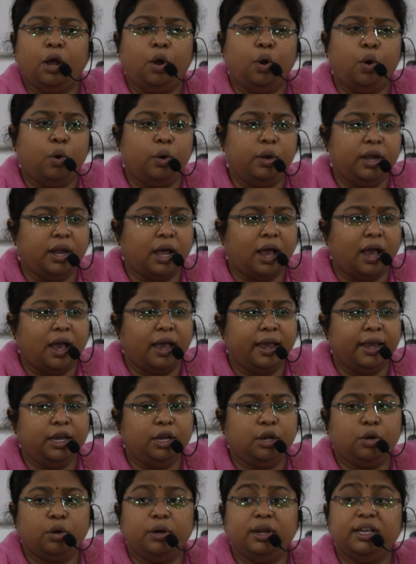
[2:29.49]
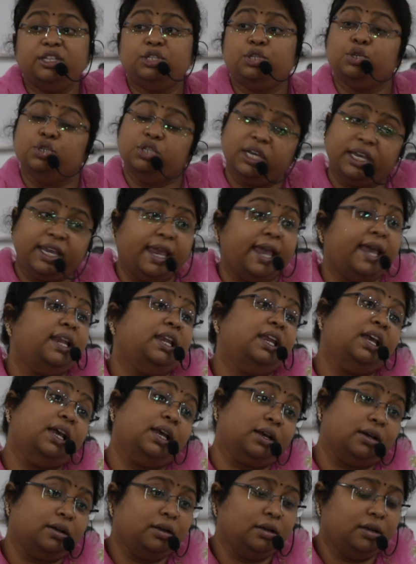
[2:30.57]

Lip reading: Honda, including Suzuki earlier,